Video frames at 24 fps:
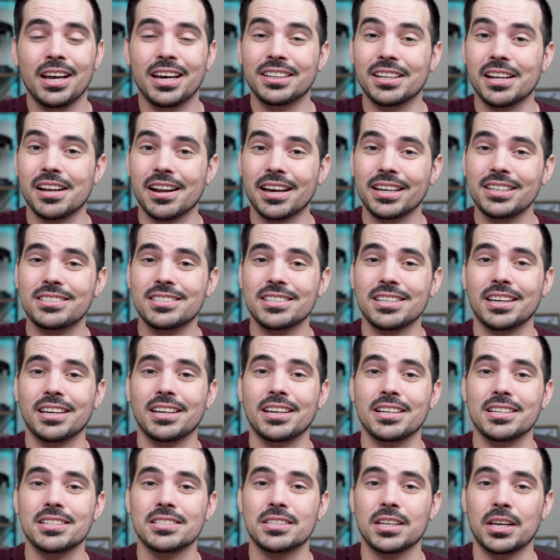And the nice thing
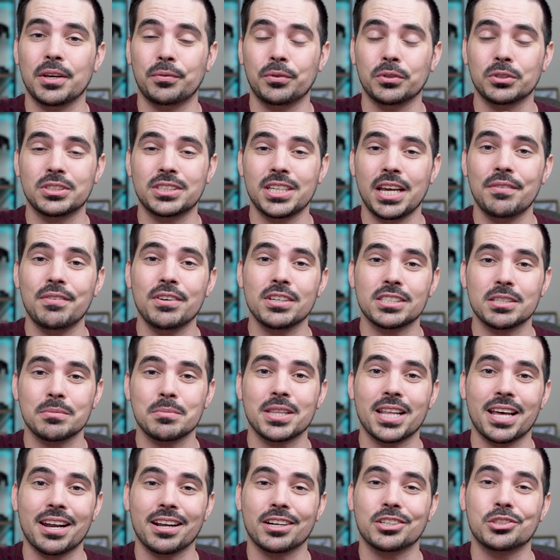is, if you're saving some
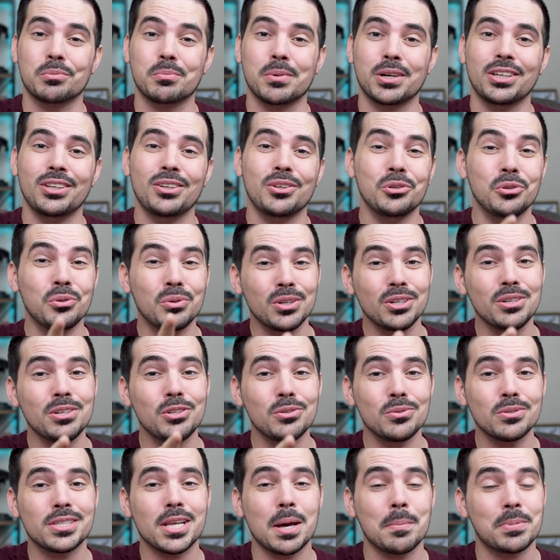of that extra money, you can
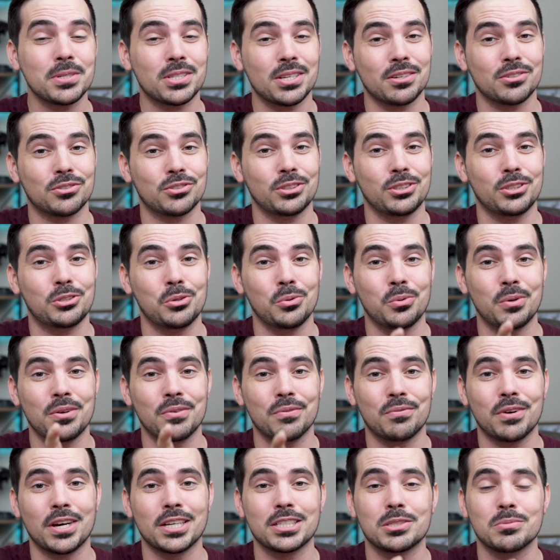use that potentially to
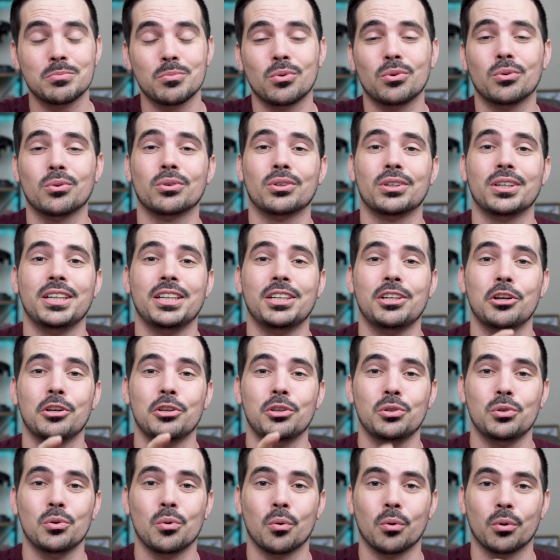invest more in
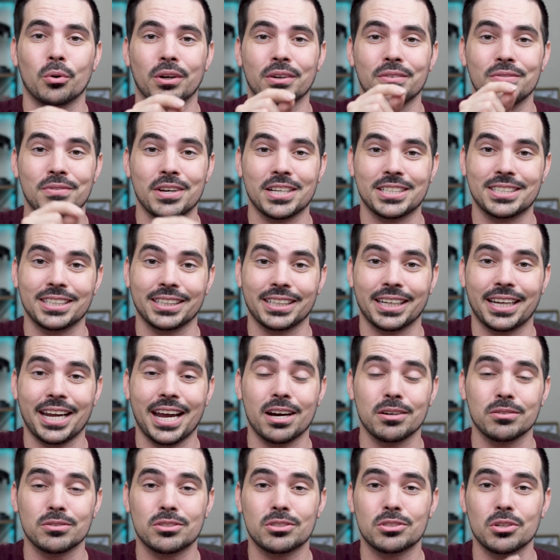your investing
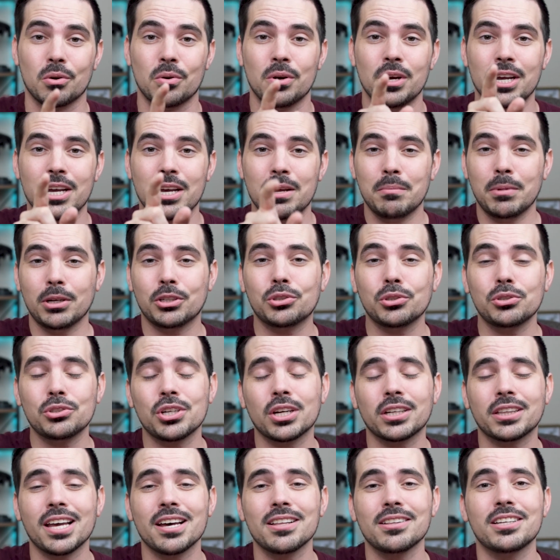accounts. So make sure you
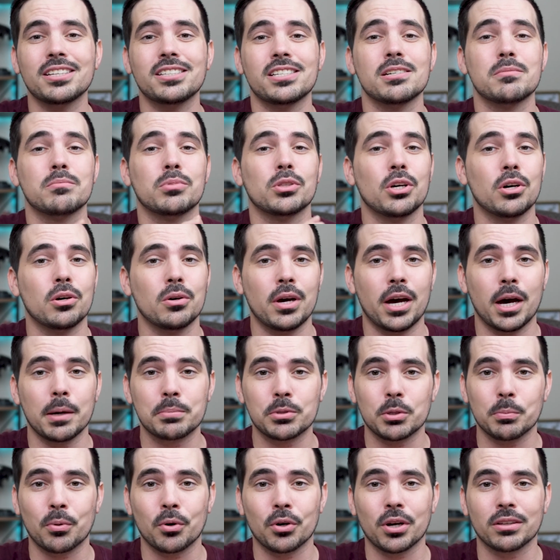check that link down below, help
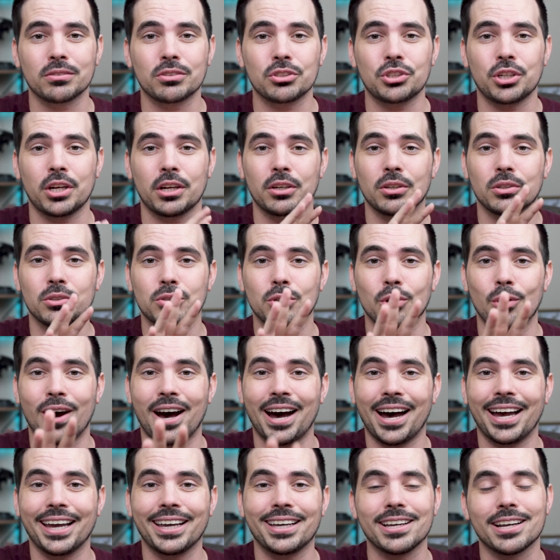support out the channel so
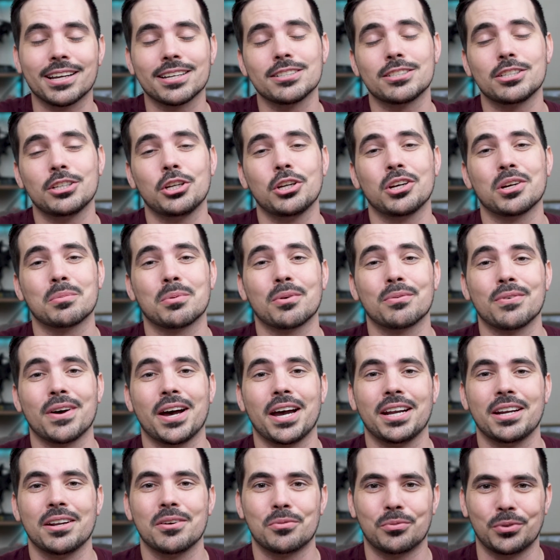I can continue to
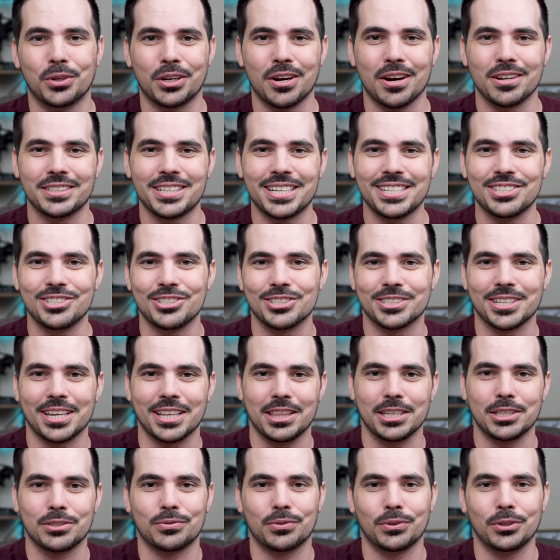provide free content just like
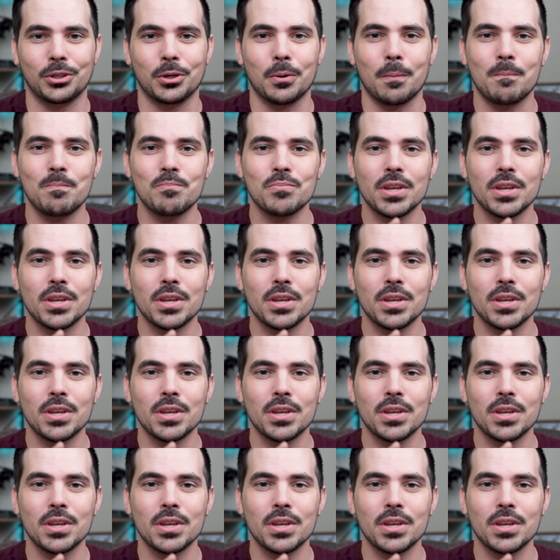this for you.